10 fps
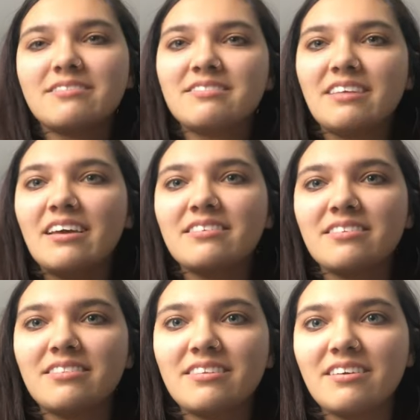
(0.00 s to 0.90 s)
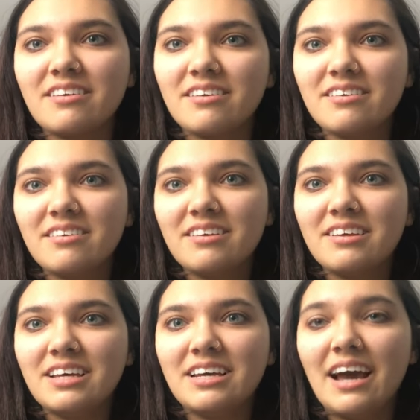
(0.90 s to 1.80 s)
stays in the,
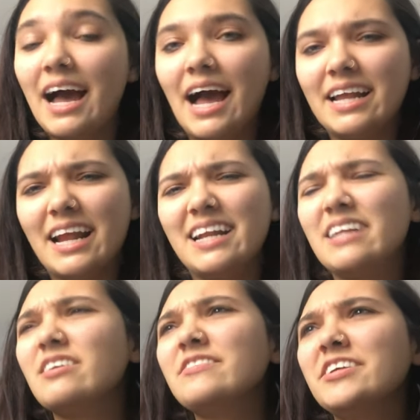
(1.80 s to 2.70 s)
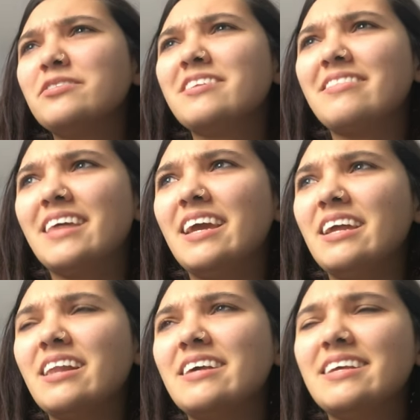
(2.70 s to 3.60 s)
I don't even know the
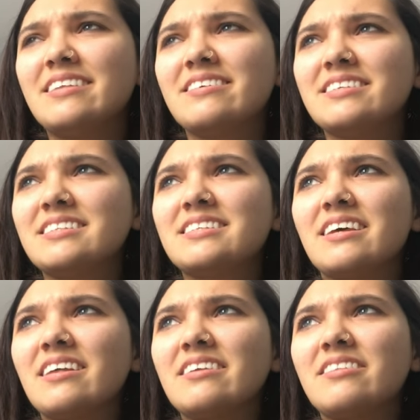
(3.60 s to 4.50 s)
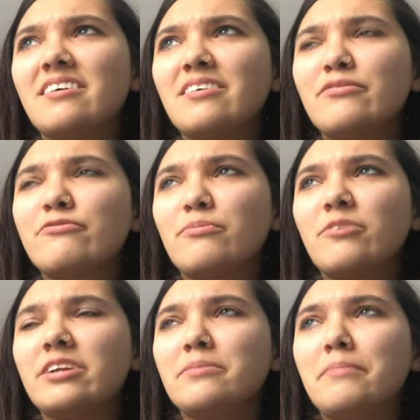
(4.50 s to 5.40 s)
date, like it doesn't say like the from
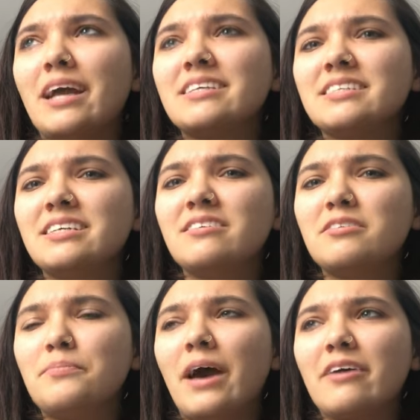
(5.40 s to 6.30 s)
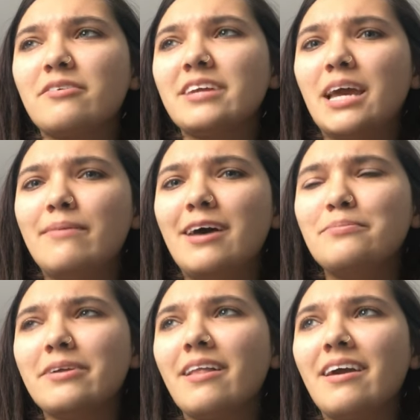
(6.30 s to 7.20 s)
when the magazine on the pattern came out,
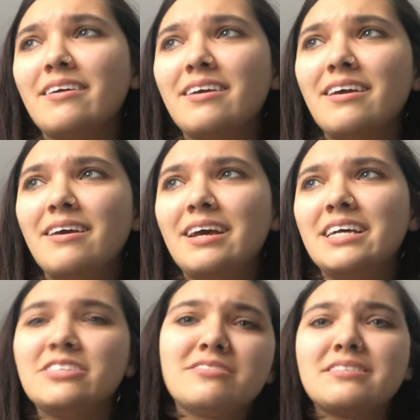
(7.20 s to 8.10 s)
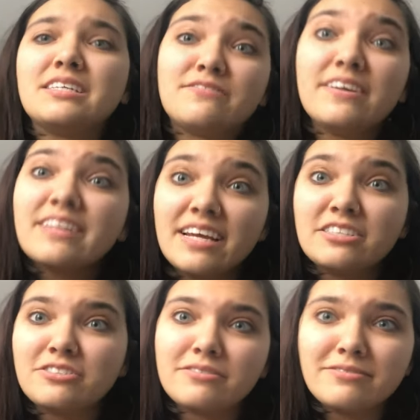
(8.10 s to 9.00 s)
but like just it's vintage,
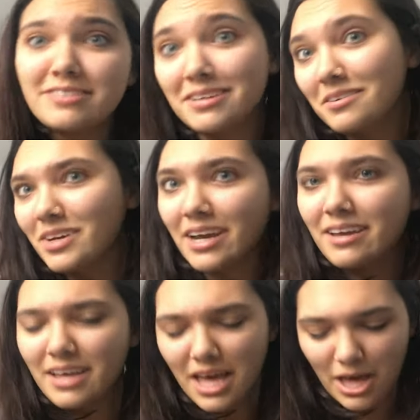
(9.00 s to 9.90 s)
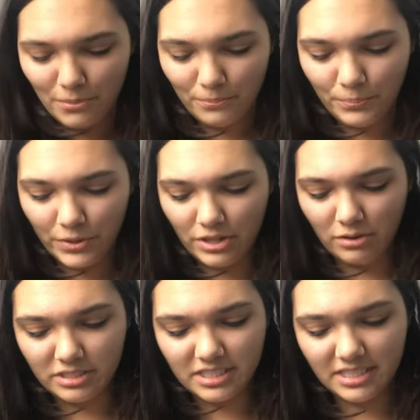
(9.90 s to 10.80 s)
so I was like, okay, but no,
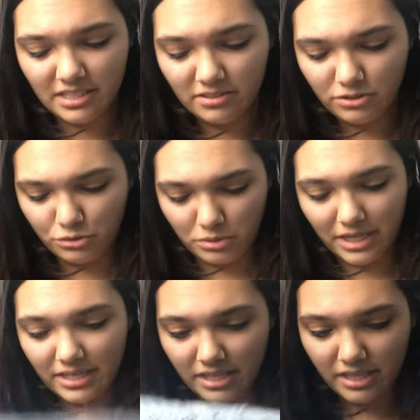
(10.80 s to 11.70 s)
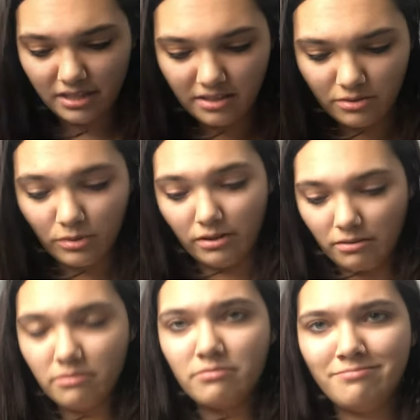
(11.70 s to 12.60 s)
it's still trendy, well,
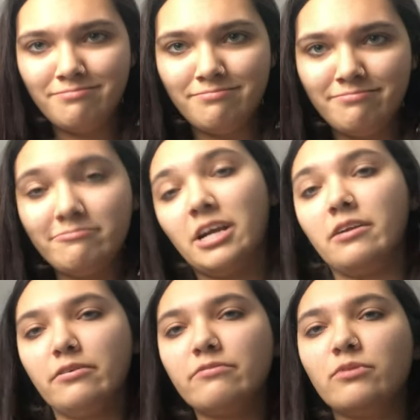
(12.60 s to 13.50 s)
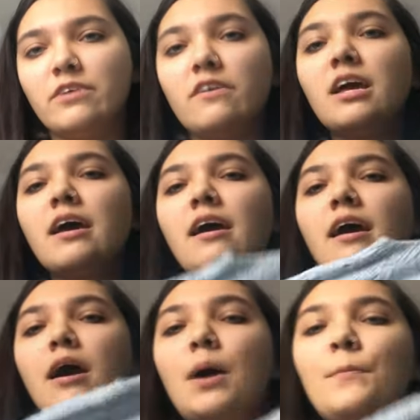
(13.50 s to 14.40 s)
kind of whatever.
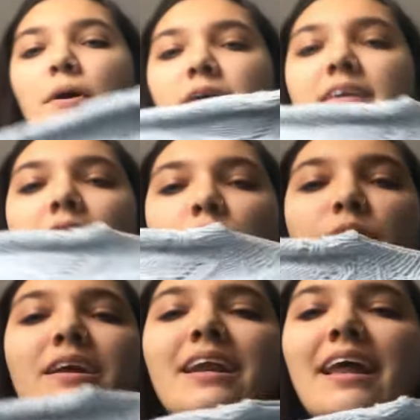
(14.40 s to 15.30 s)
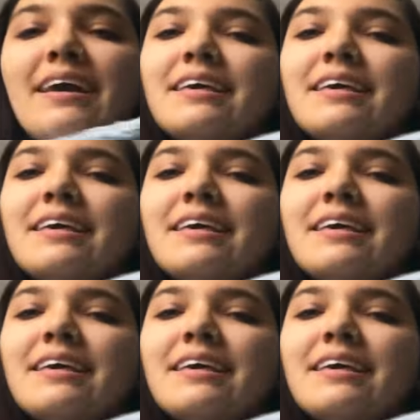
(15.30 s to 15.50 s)
But yeah, I really like